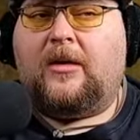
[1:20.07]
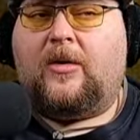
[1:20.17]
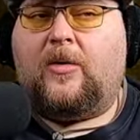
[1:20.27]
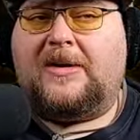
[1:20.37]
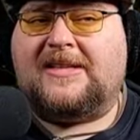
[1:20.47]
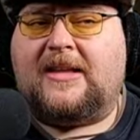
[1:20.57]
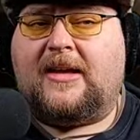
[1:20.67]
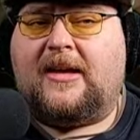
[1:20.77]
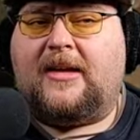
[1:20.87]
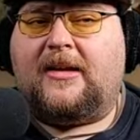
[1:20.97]
was it
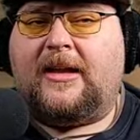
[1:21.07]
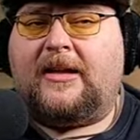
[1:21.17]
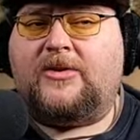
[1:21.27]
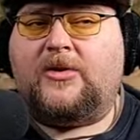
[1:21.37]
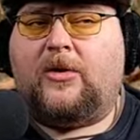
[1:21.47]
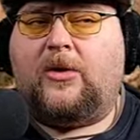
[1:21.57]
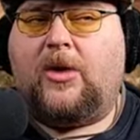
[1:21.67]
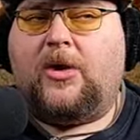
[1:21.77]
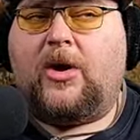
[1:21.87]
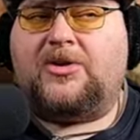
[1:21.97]
the El Toro
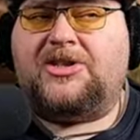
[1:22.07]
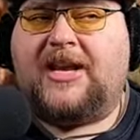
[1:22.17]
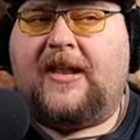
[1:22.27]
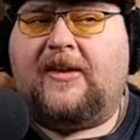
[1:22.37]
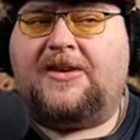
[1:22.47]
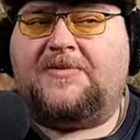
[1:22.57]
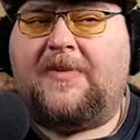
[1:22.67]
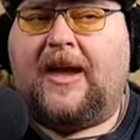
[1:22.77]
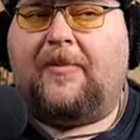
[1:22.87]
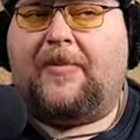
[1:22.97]
Loco challenge
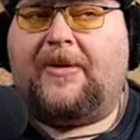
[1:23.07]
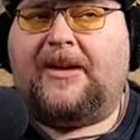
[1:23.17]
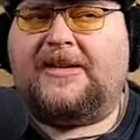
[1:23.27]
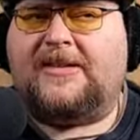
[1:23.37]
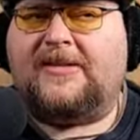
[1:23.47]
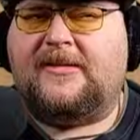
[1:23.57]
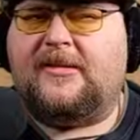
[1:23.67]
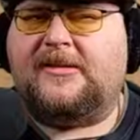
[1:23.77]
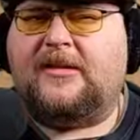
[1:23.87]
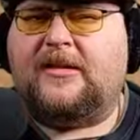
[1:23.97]
map, but it says
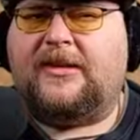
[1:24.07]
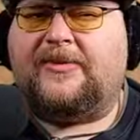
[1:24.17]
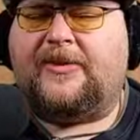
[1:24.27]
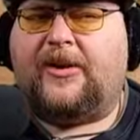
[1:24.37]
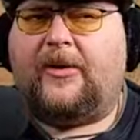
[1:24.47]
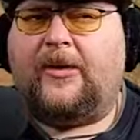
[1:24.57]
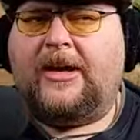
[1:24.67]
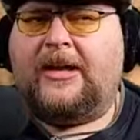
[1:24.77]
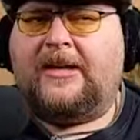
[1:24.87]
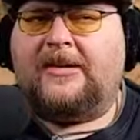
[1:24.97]
looks a little different though.
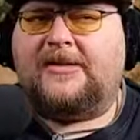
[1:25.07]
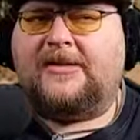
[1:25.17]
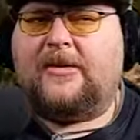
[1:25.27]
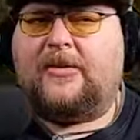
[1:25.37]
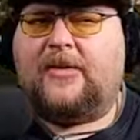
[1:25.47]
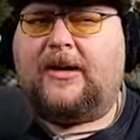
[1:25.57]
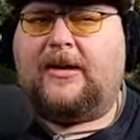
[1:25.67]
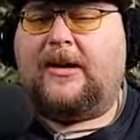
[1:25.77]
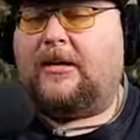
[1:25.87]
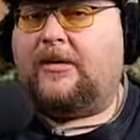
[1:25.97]
So
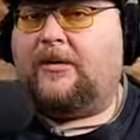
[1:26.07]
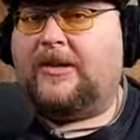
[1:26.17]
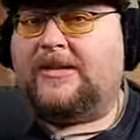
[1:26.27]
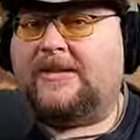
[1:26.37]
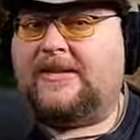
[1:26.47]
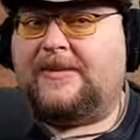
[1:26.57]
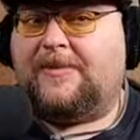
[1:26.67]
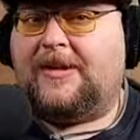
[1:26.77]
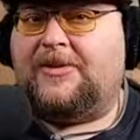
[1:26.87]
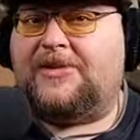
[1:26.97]
you know, this
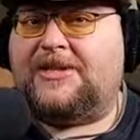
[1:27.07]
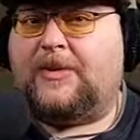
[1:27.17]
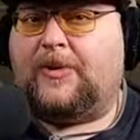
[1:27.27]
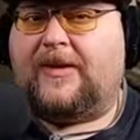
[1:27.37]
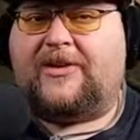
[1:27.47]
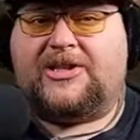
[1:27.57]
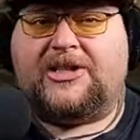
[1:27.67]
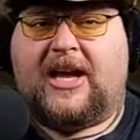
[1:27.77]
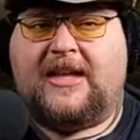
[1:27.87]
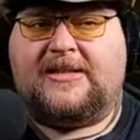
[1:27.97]
will be interesting. We'll give it a
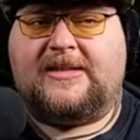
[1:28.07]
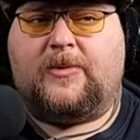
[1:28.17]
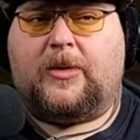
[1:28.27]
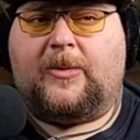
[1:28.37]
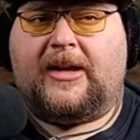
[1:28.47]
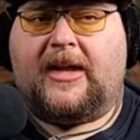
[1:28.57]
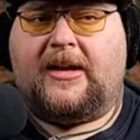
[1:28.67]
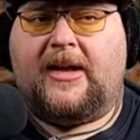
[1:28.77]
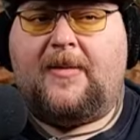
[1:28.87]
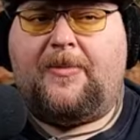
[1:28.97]
shot and see where we
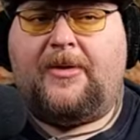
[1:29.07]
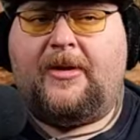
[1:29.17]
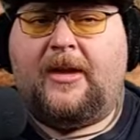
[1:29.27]
end up.